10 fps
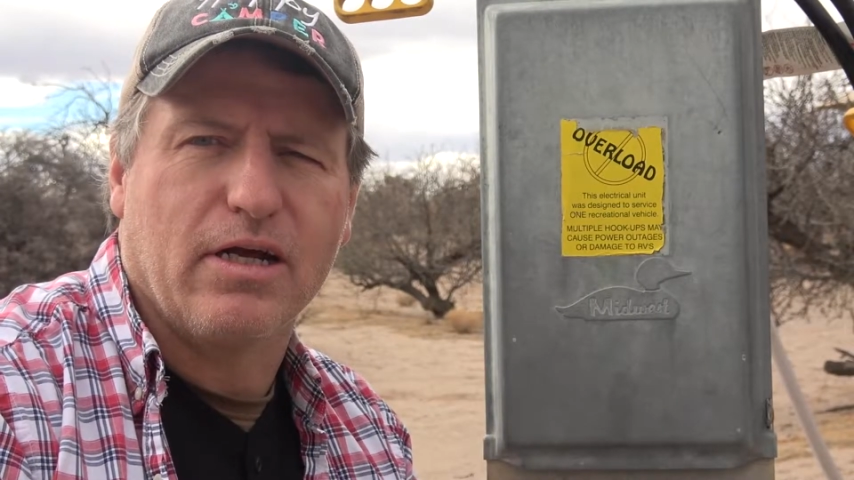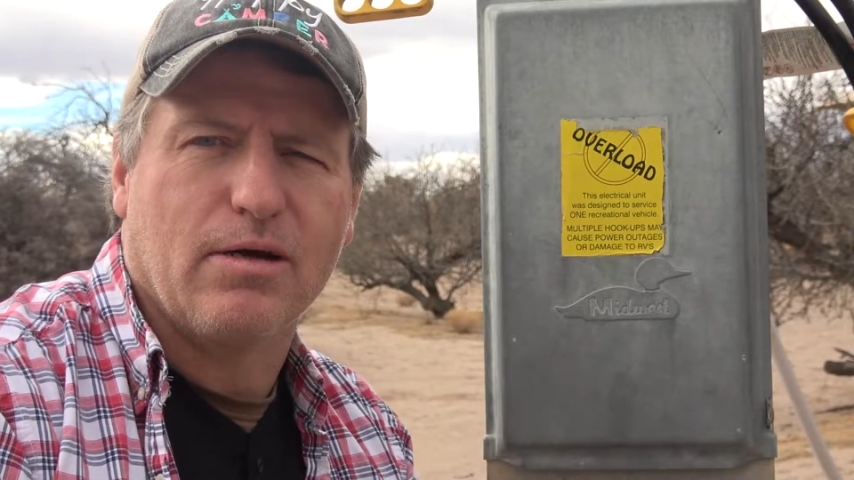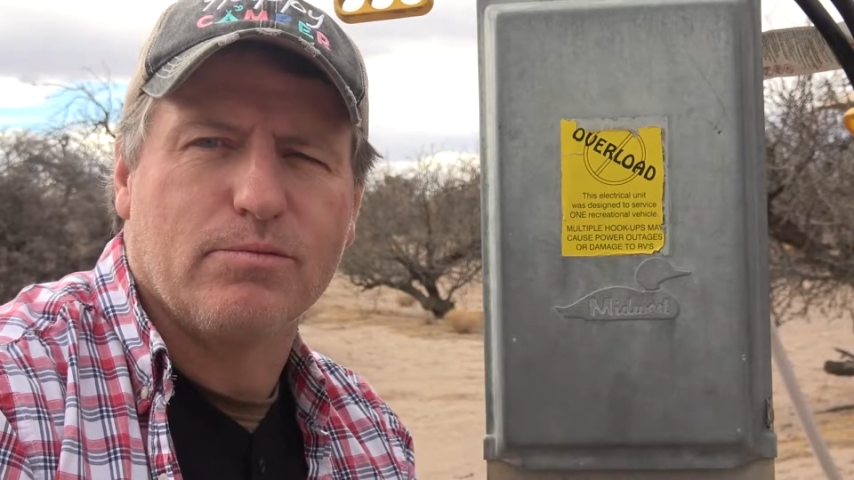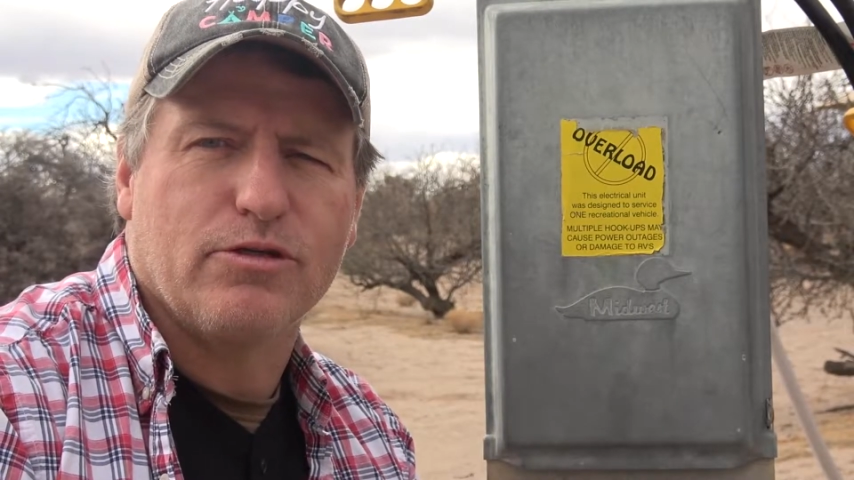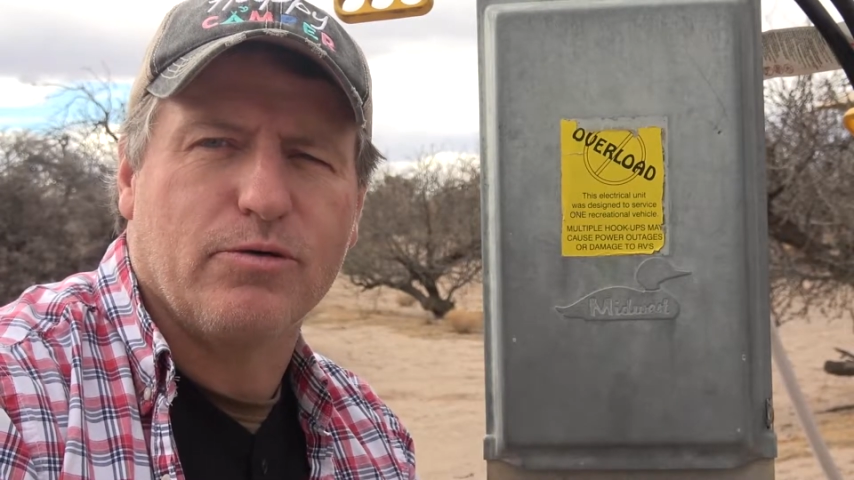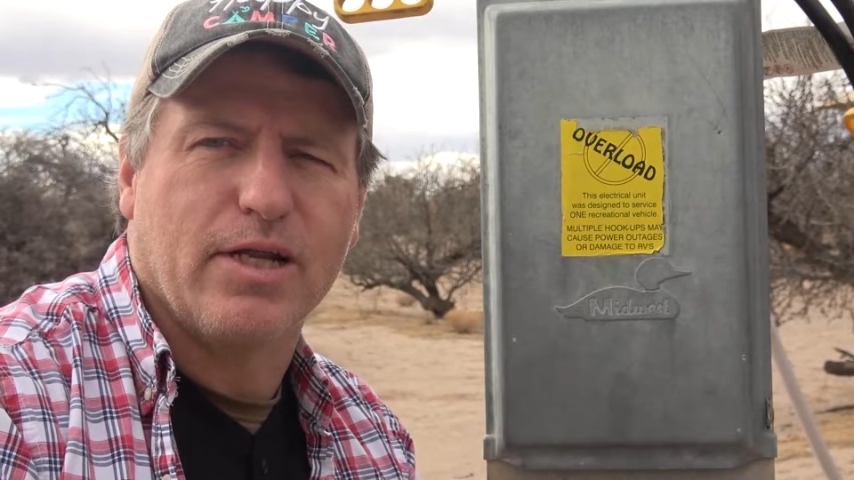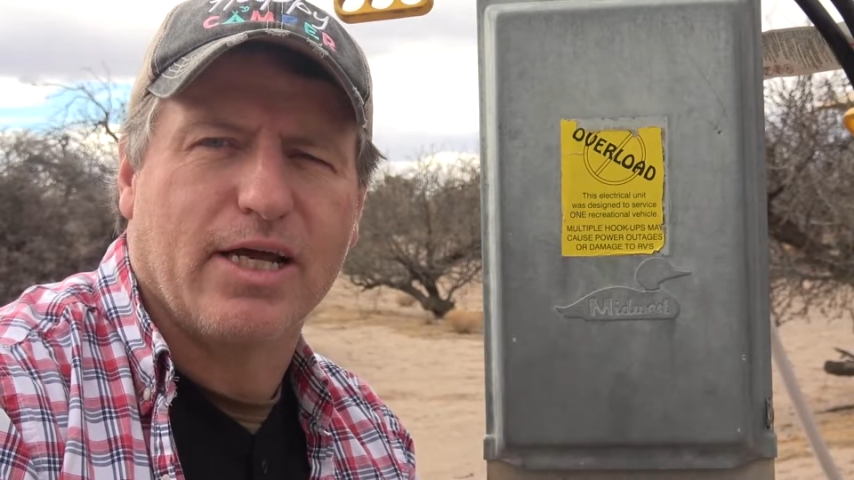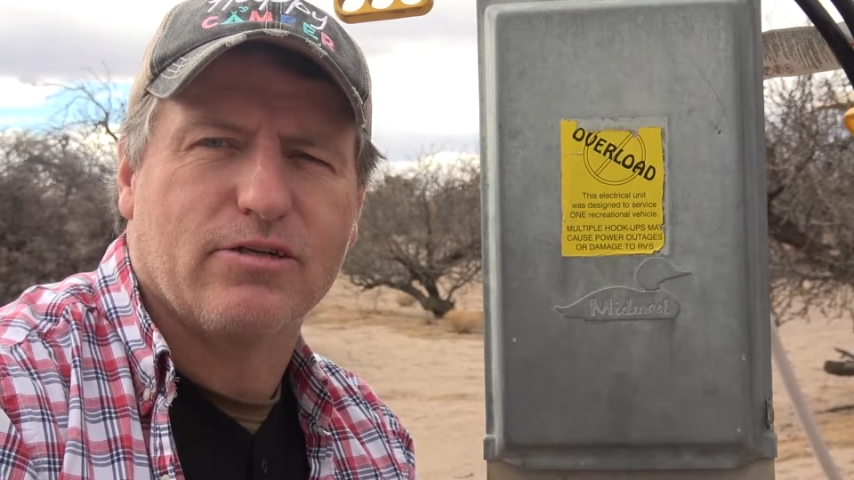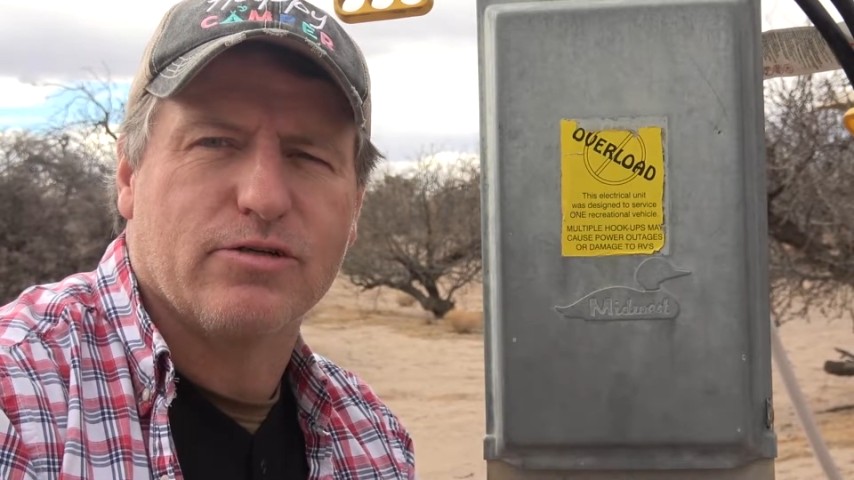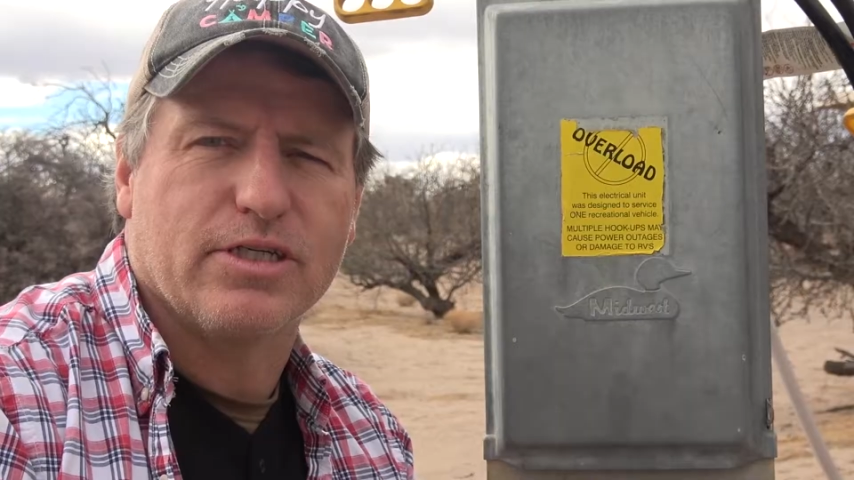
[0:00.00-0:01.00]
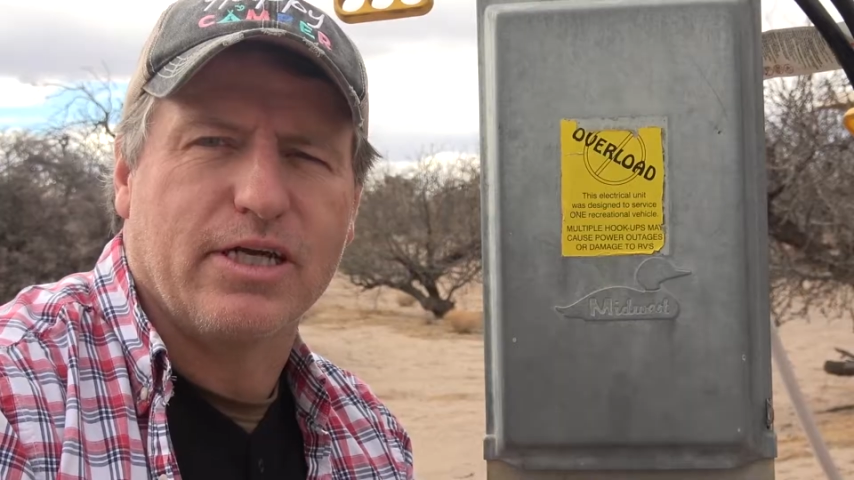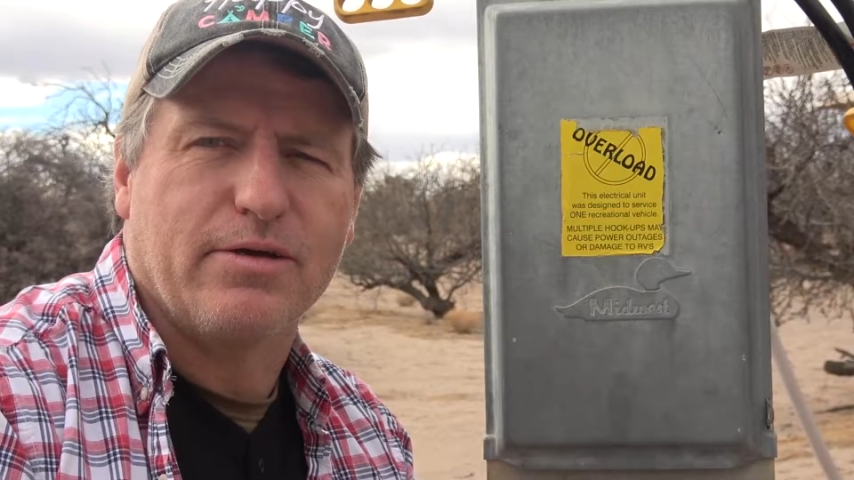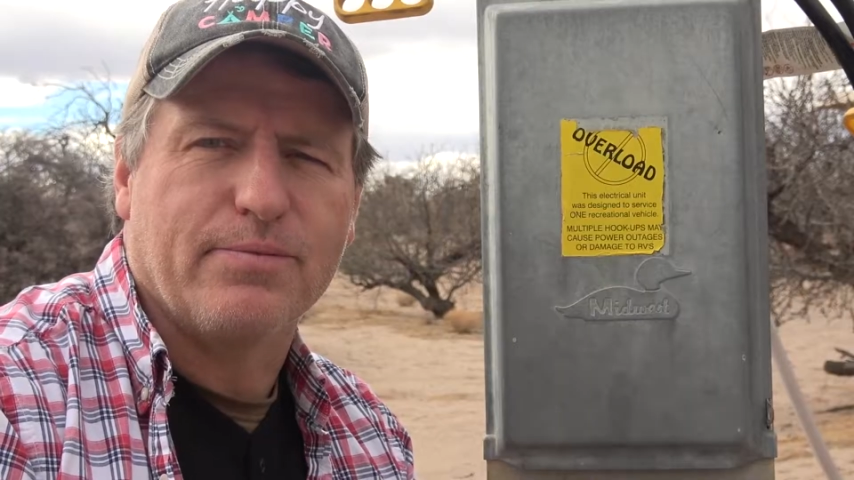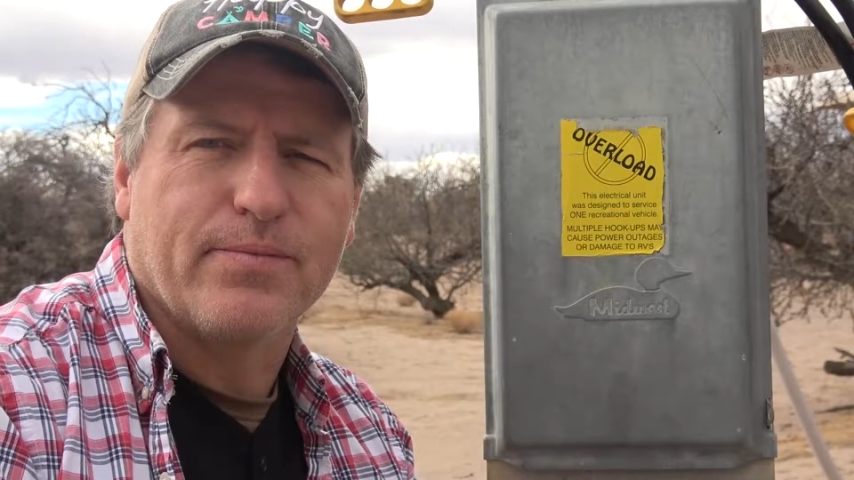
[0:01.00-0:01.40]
up to electricity.